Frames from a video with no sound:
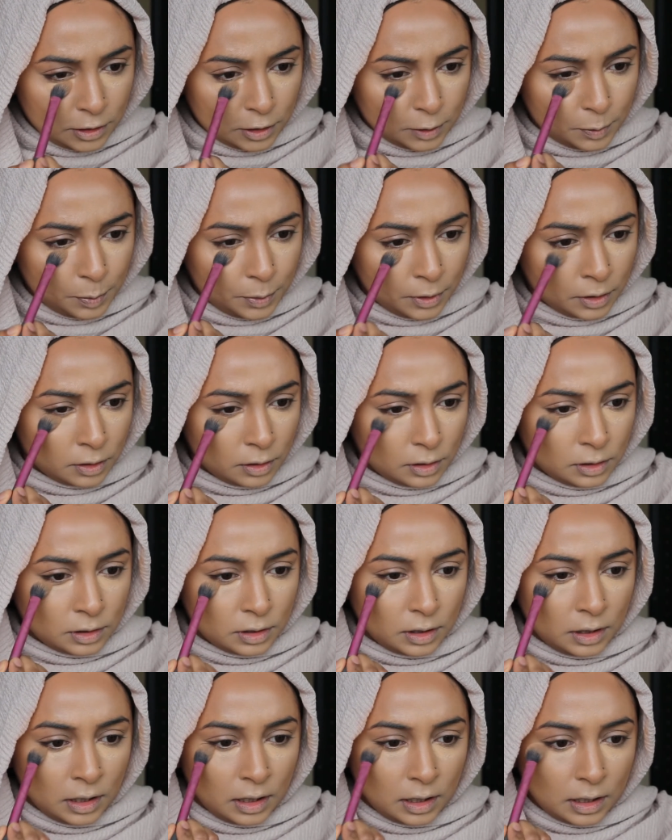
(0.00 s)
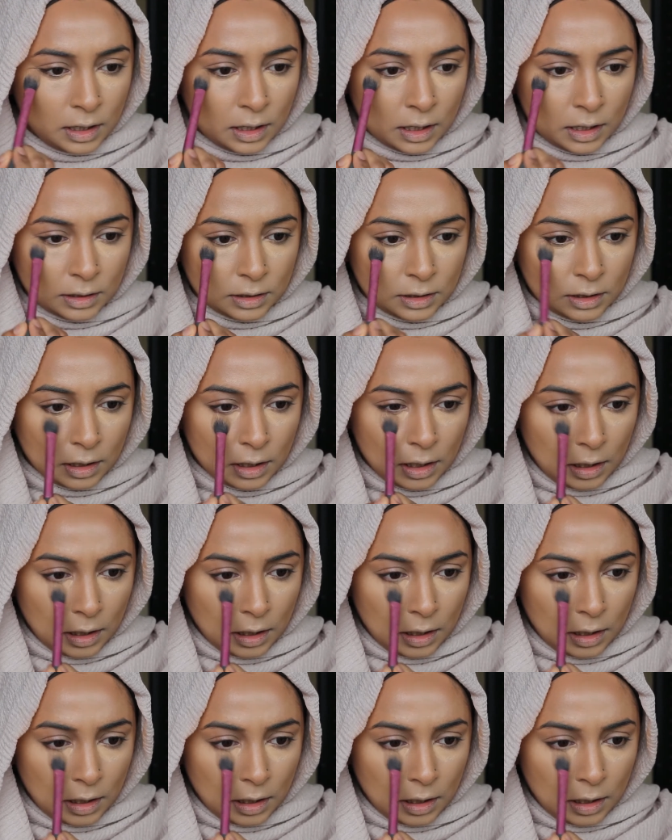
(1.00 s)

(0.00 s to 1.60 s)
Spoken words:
just because it gets